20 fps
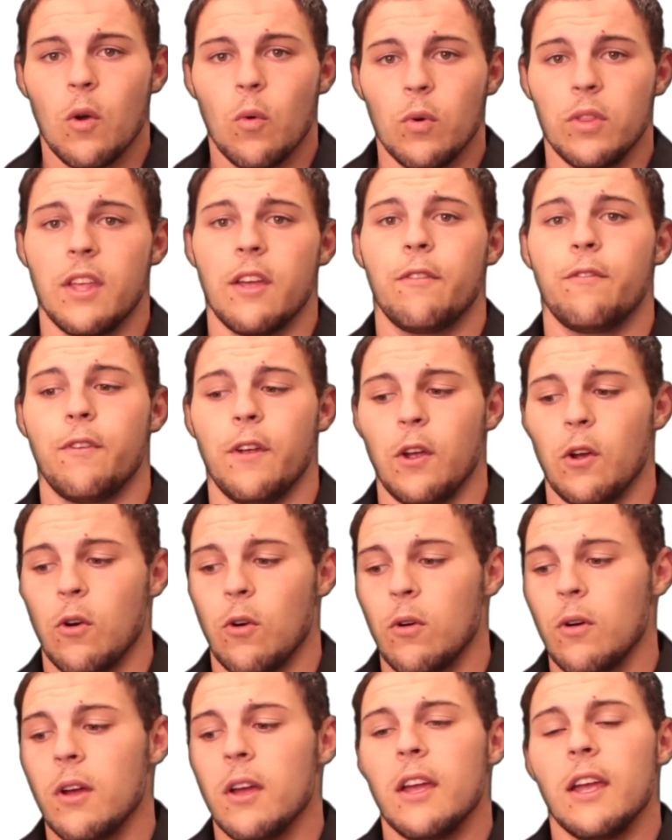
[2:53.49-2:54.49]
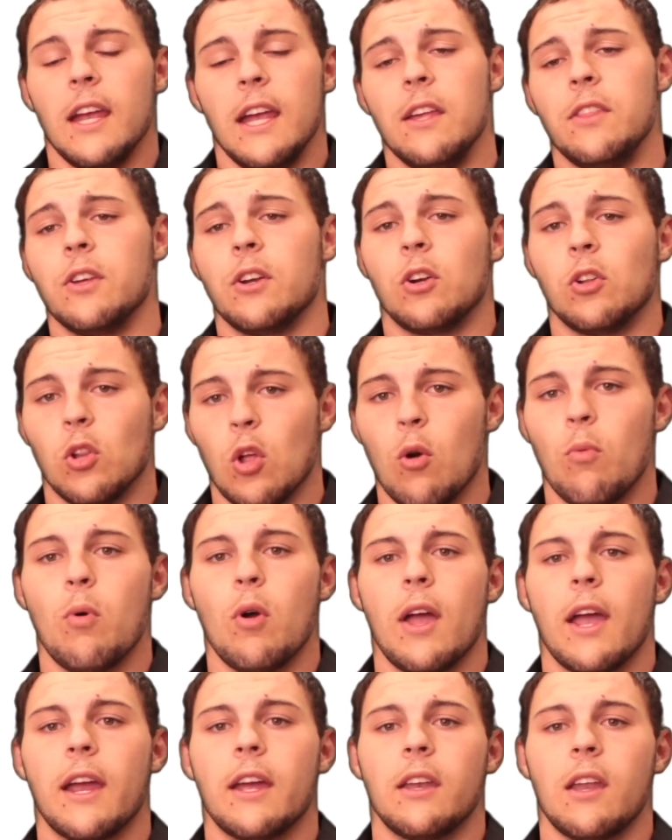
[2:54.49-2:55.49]
when they feel either
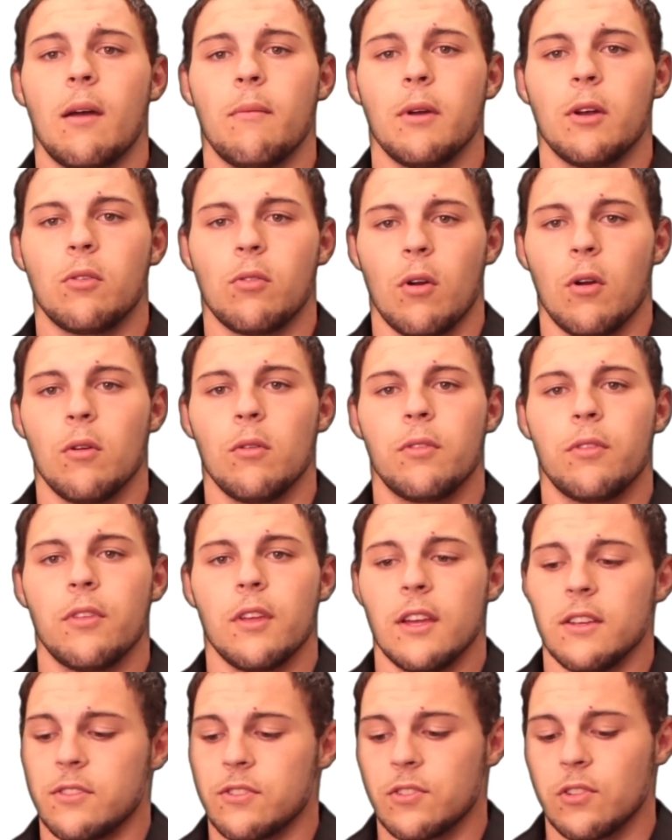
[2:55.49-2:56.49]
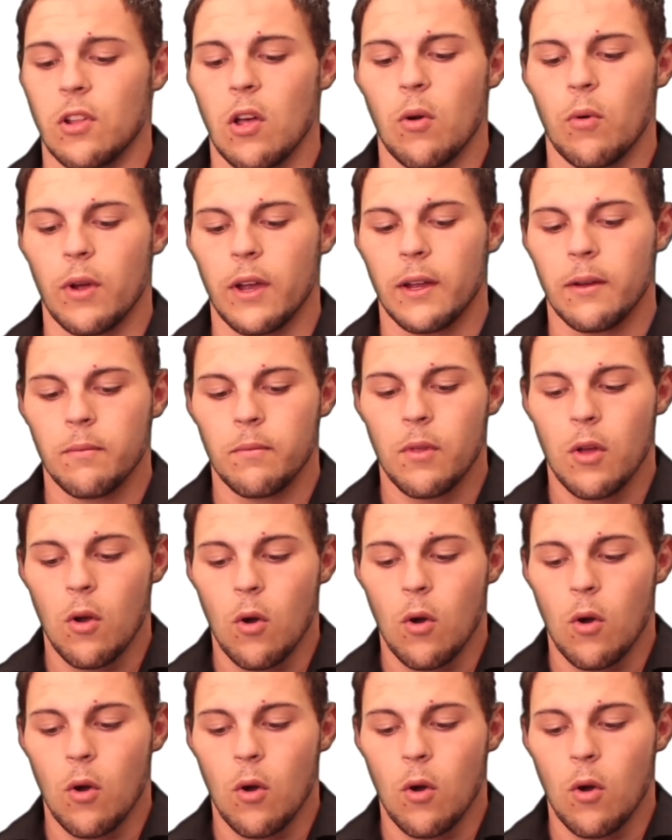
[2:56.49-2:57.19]
global economic growth is slowing